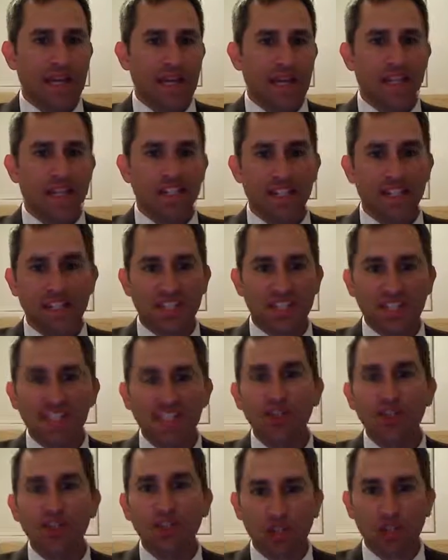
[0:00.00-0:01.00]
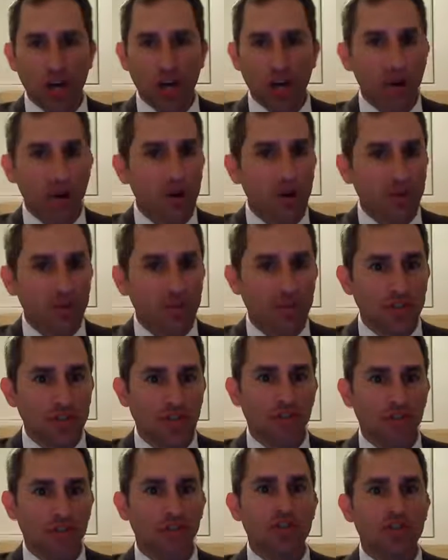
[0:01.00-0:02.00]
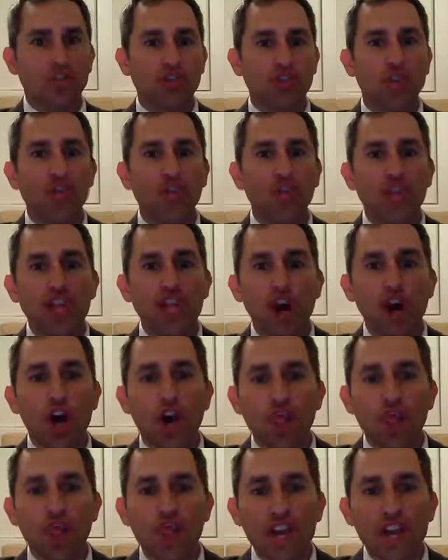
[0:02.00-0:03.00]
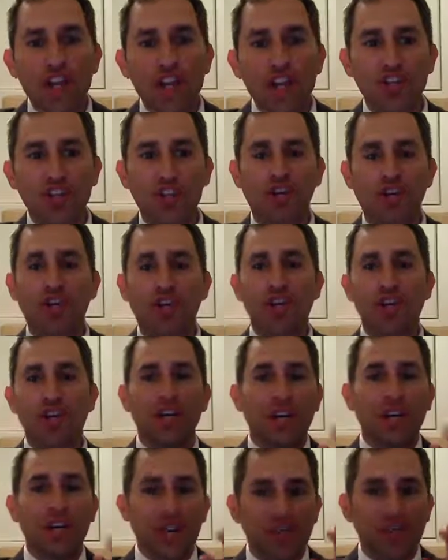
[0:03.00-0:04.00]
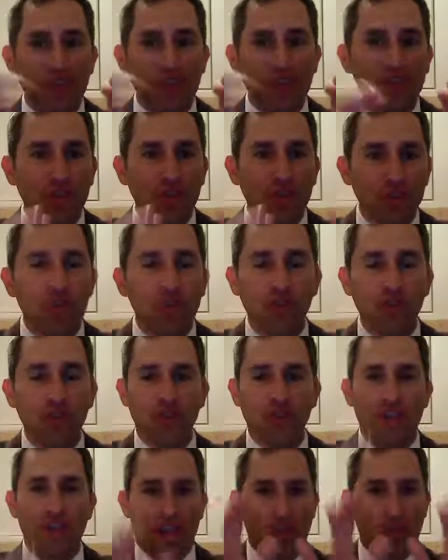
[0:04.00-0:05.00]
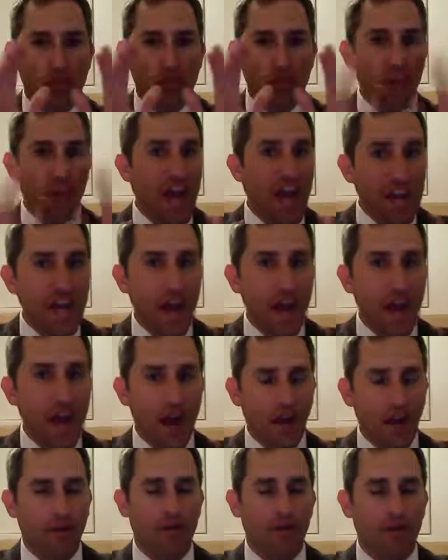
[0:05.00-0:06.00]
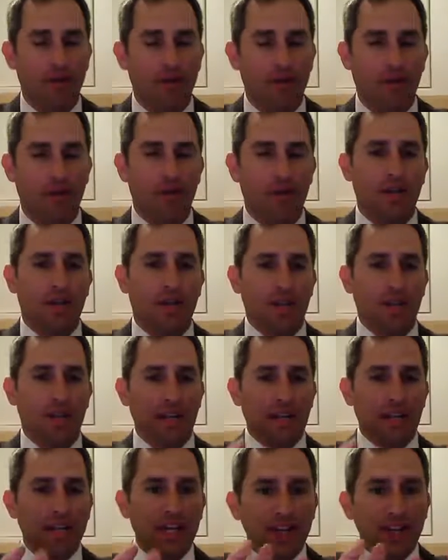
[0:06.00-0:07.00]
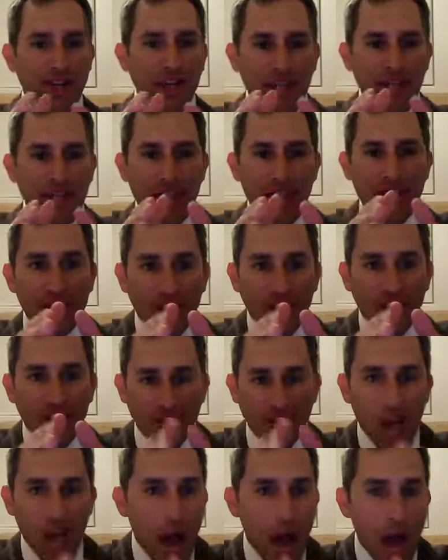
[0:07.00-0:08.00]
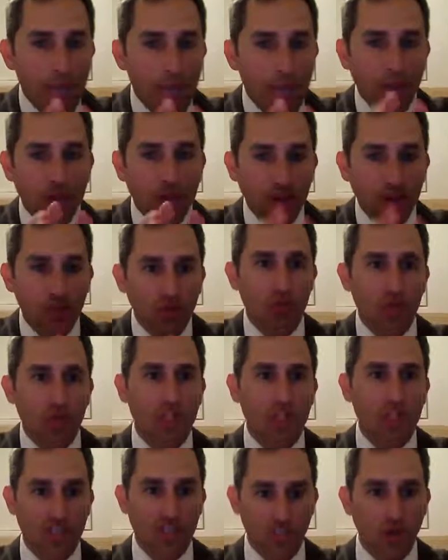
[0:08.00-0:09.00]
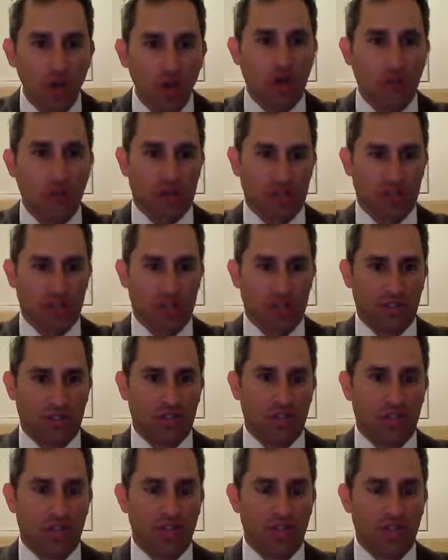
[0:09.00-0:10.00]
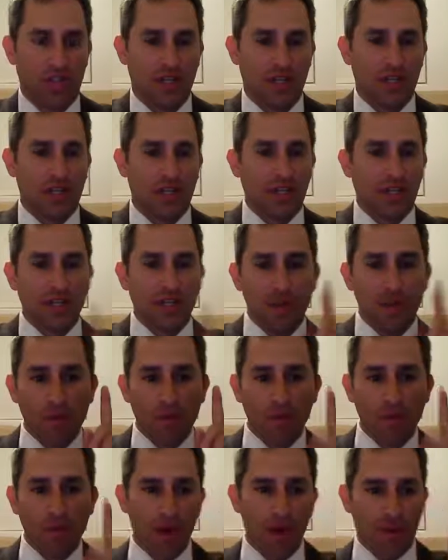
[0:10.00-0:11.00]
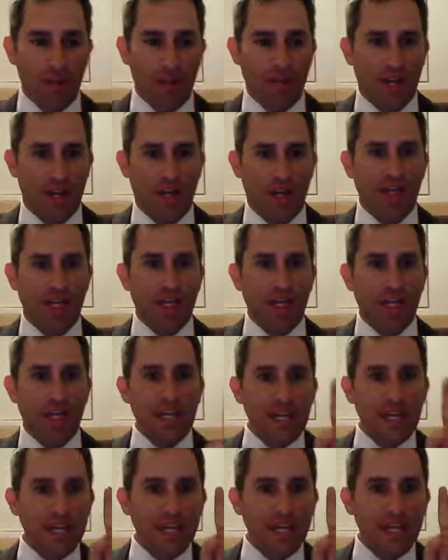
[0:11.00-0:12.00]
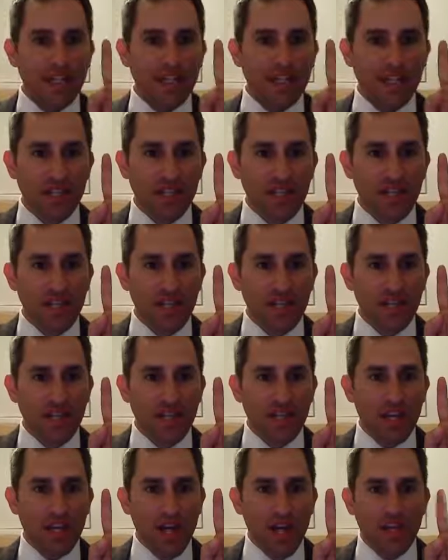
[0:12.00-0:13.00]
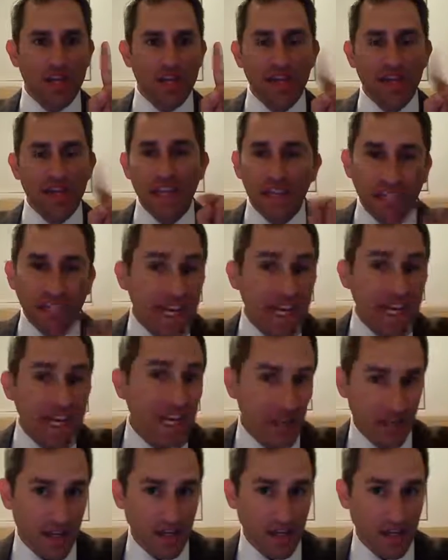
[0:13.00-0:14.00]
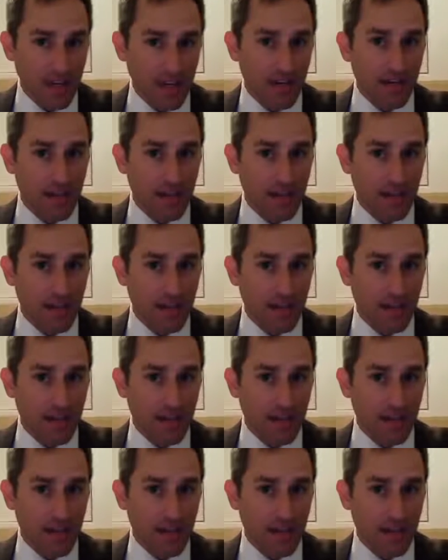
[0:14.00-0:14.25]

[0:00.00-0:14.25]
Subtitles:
it still goes to the original. If you Google that right now, in the top Google result, #1 is the link